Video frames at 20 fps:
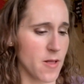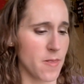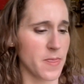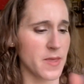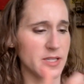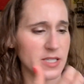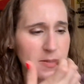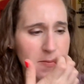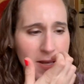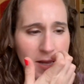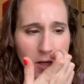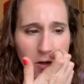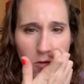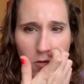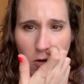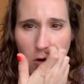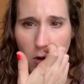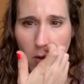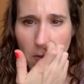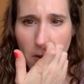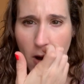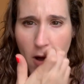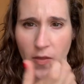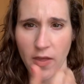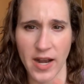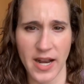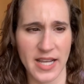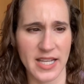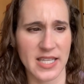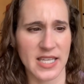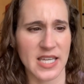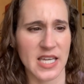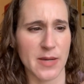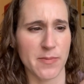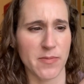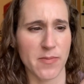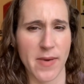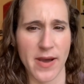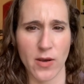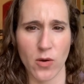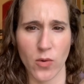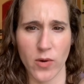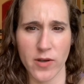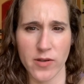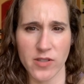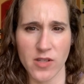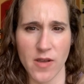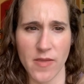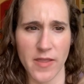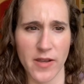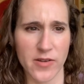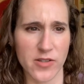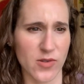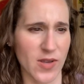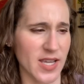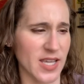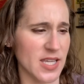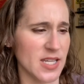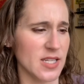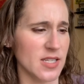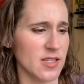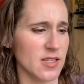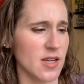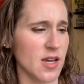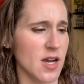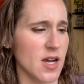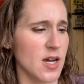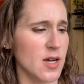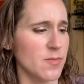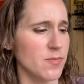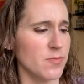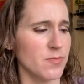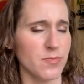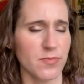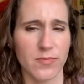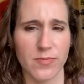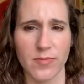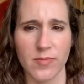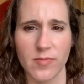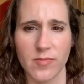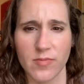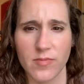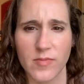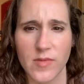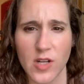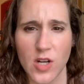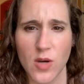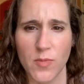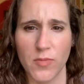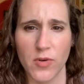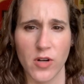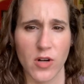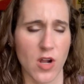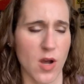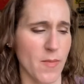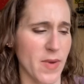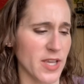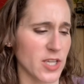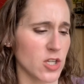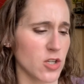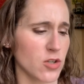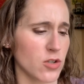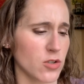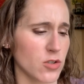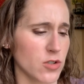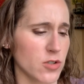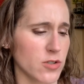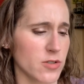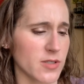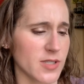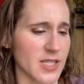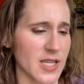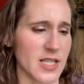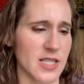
This is my little roller ball that I keep my oils on there so I can, um, you know, put it on my cuticles.